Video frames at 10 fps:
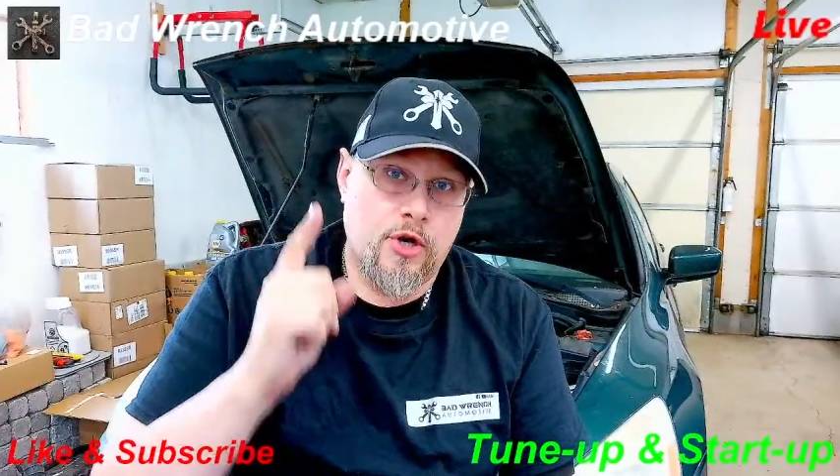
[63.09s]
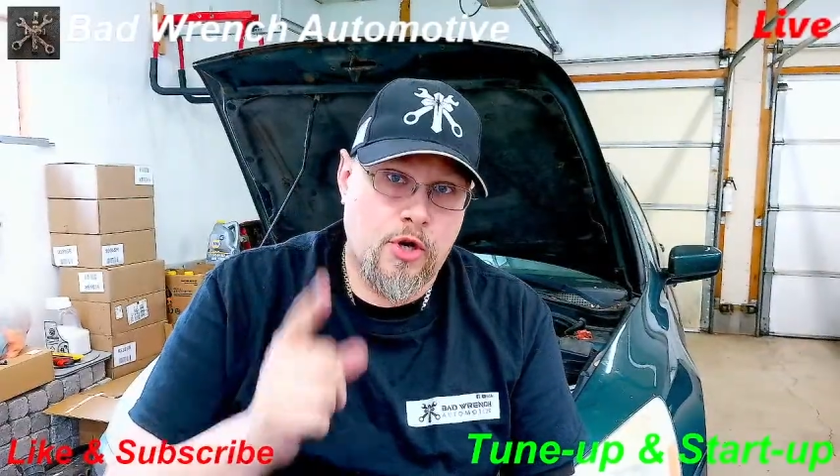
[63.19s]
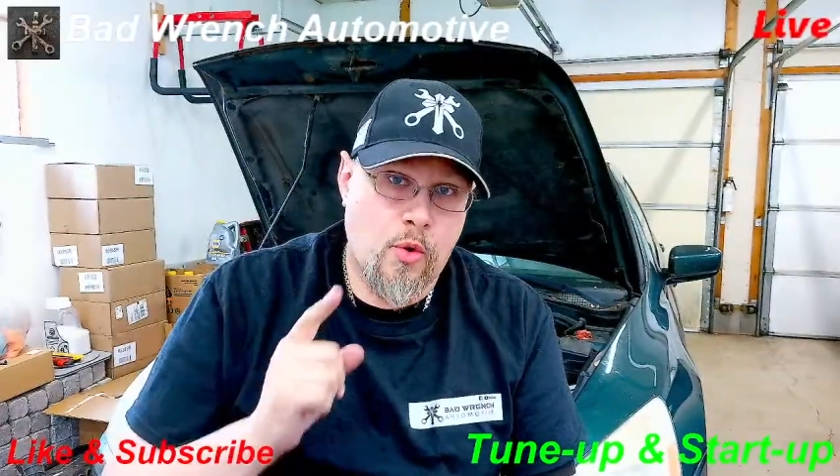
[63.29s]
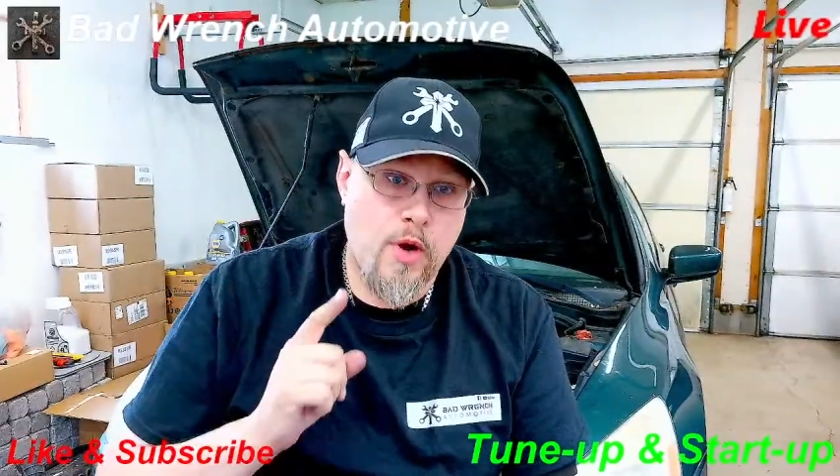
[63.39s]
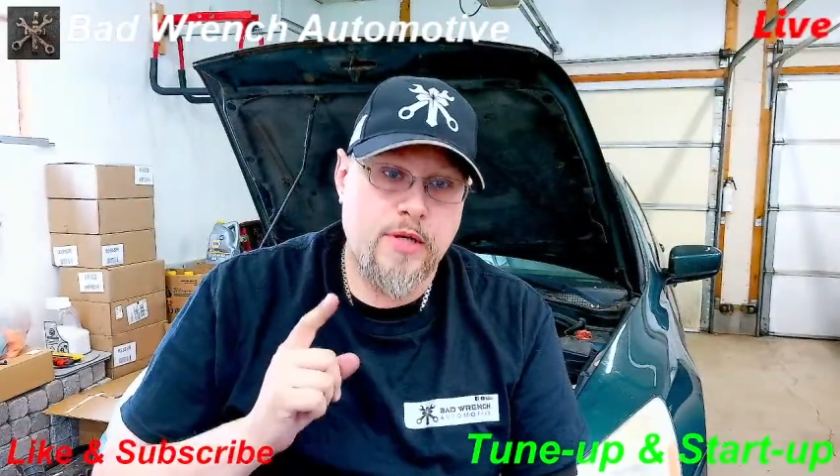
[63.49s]
you're
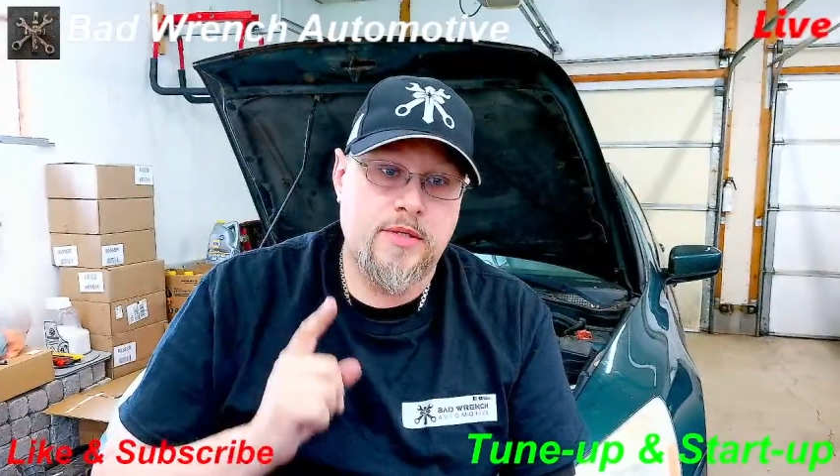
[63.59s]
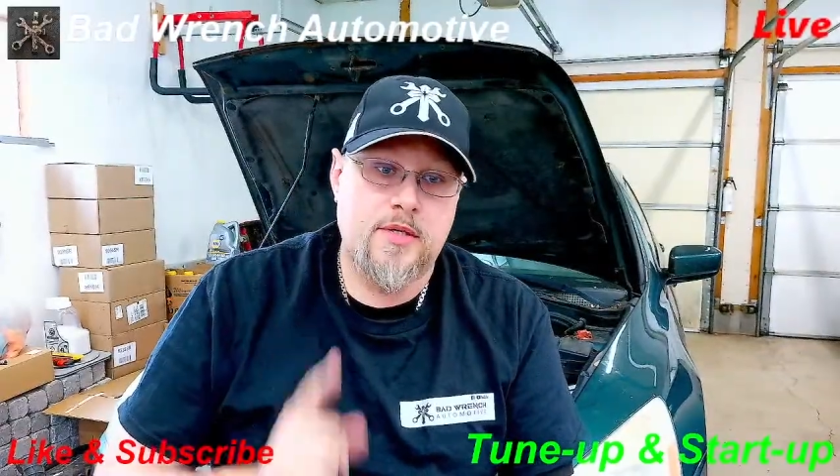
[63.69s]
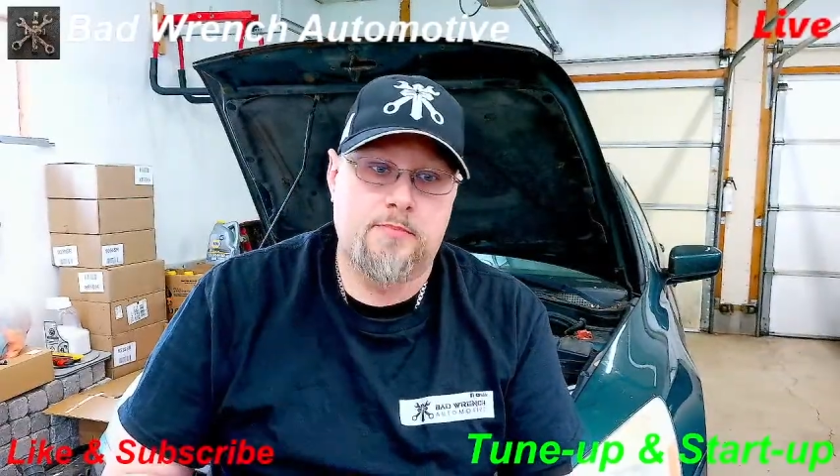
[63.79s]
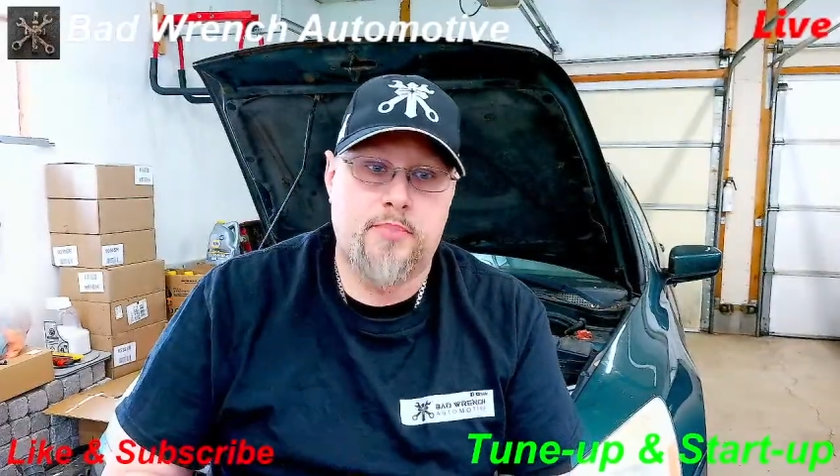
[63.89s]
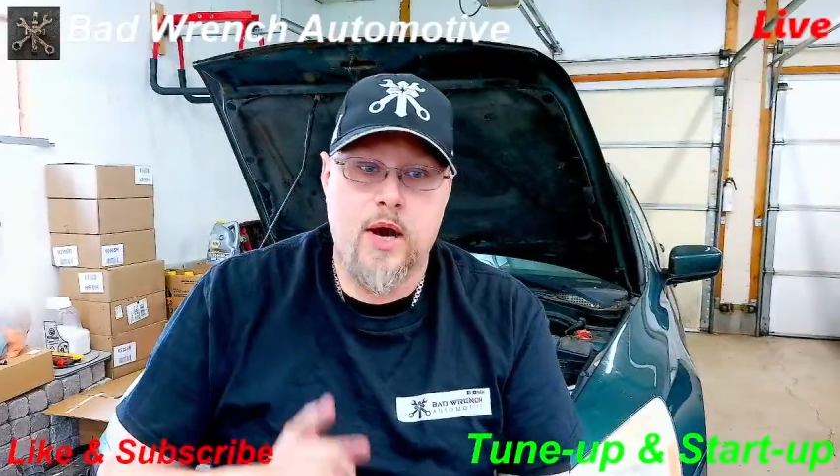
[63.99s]
going
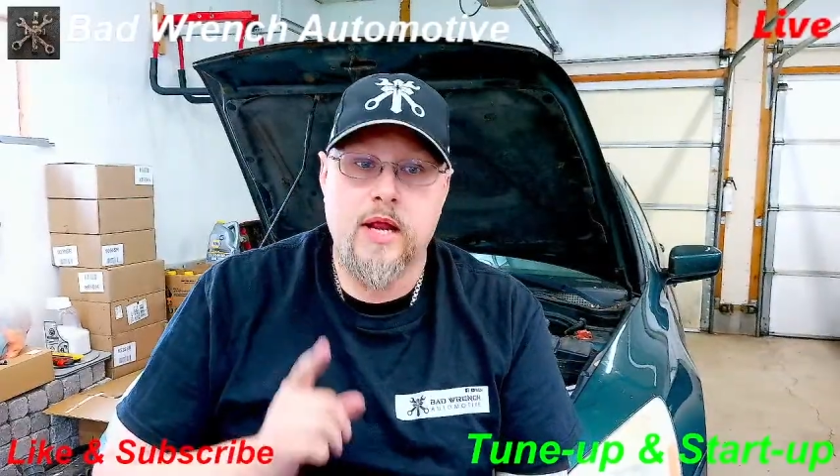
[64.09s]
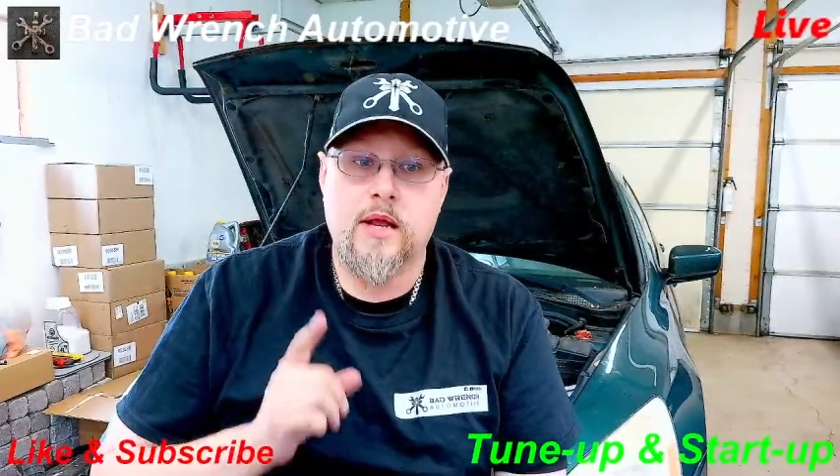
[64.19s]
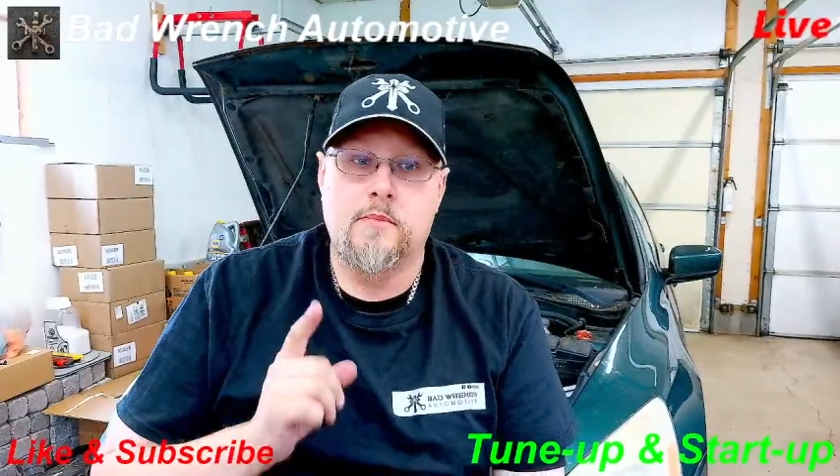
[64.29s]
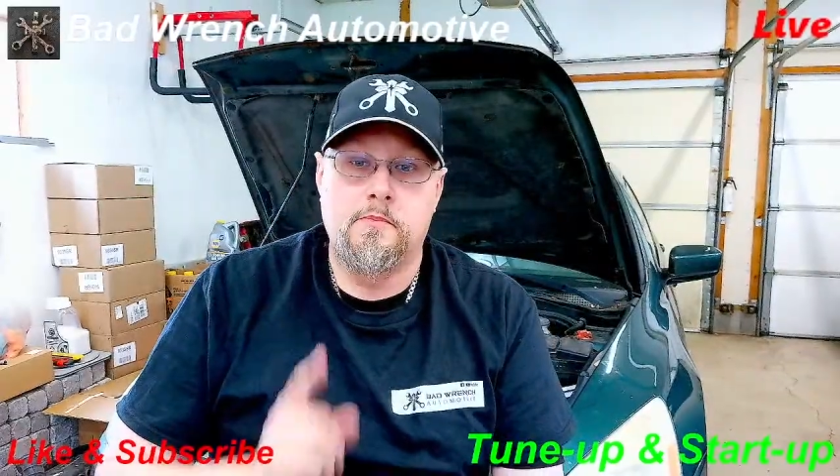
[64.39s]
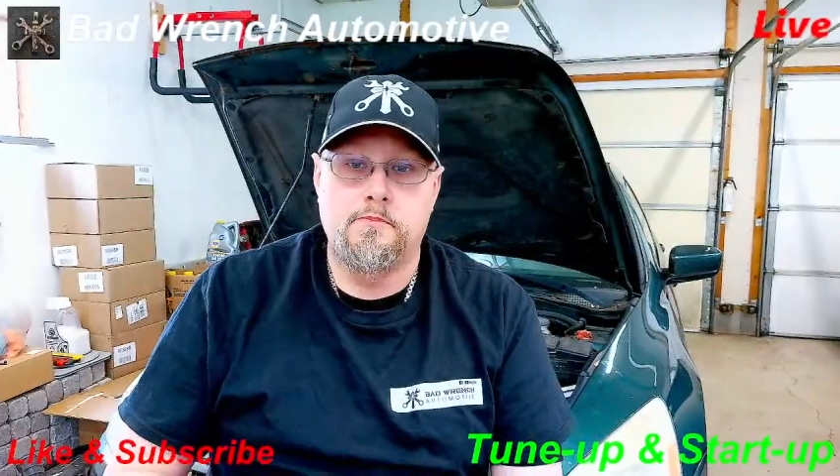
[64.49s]
to
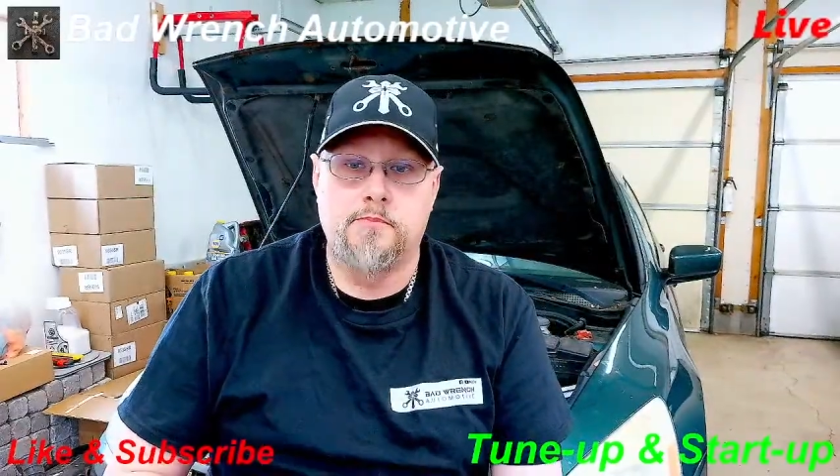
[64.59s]
break